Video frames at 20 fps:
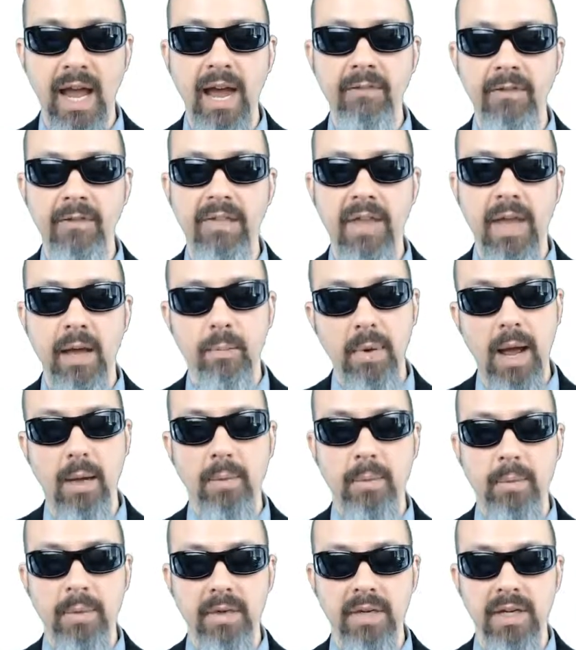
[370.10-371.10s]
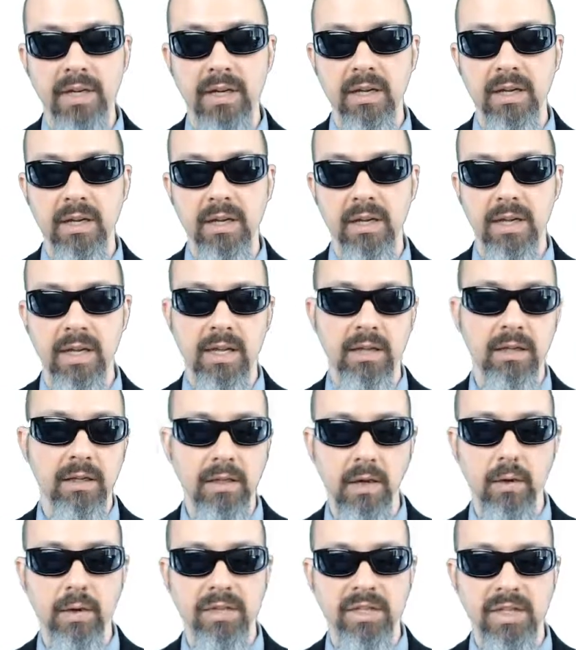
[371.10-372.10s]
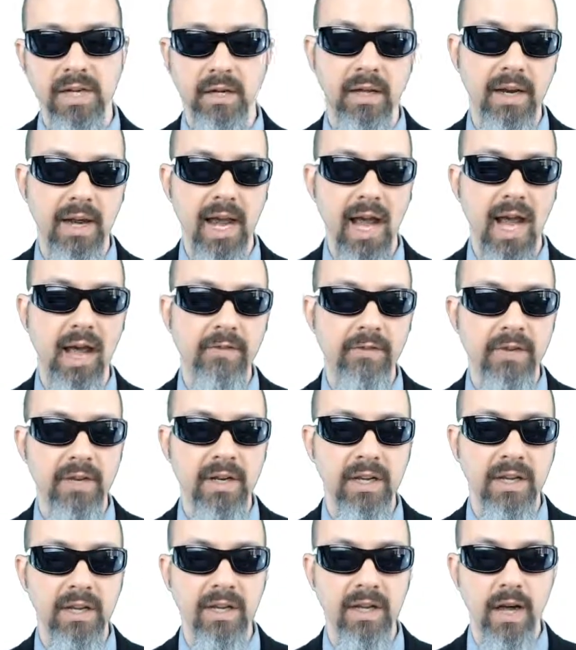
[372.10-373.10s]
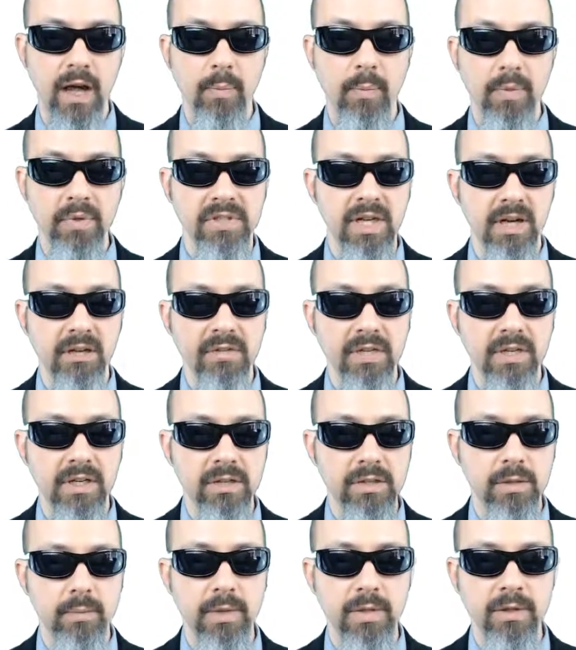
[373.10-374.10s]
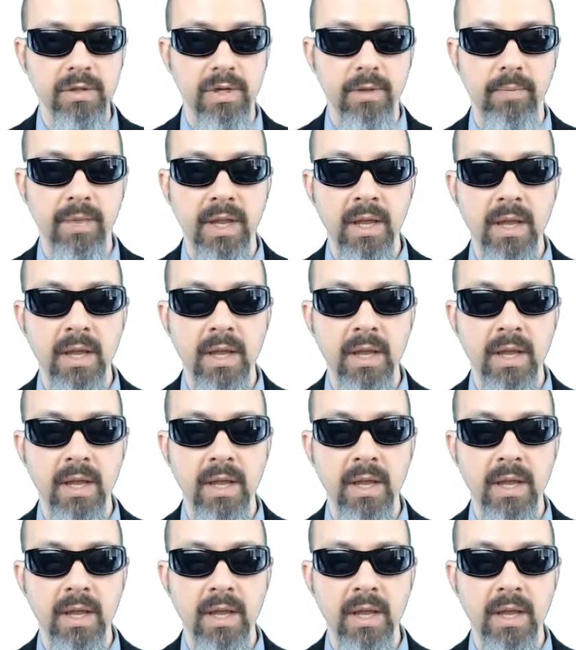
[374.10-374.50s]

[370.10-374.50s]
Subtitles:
that probability in the lower tail and half of it in the upper tail of the distribution,